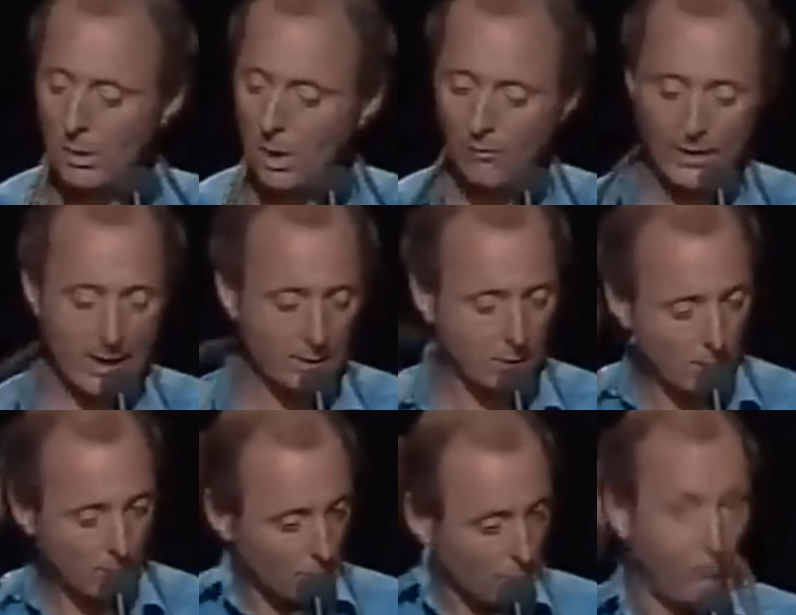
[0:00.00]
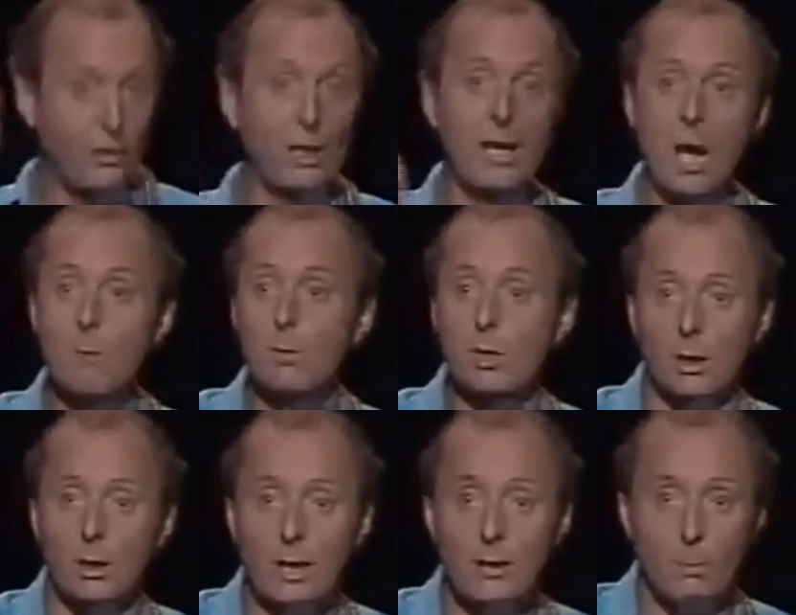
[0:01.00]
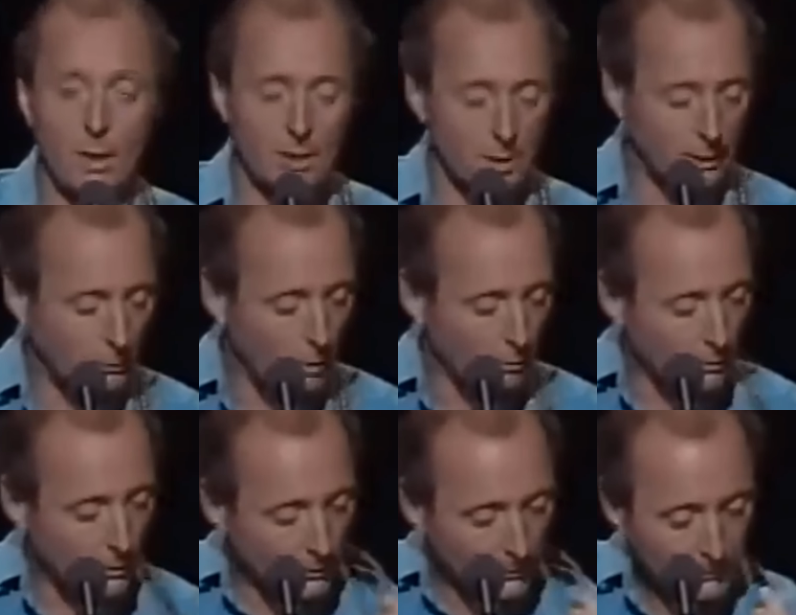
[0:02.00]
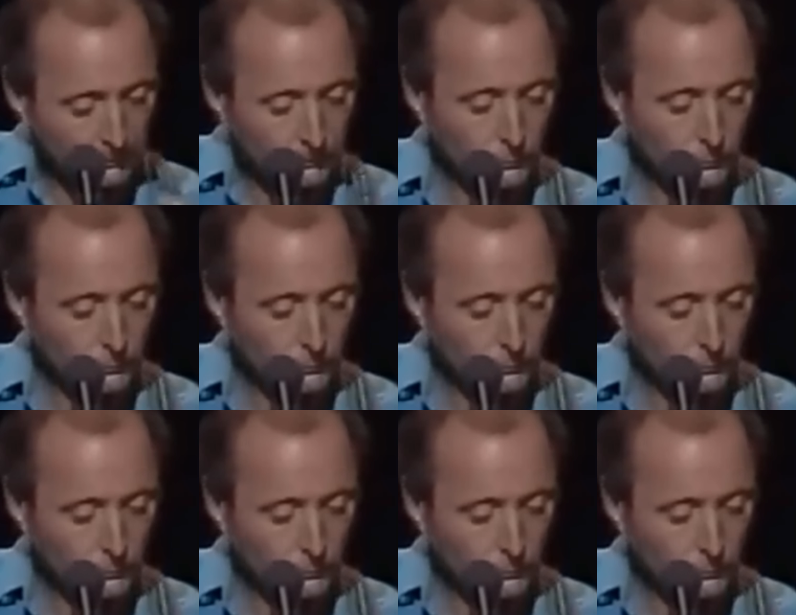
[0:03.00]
must have been off our tops. We were feeling homesick. That's basically why we went.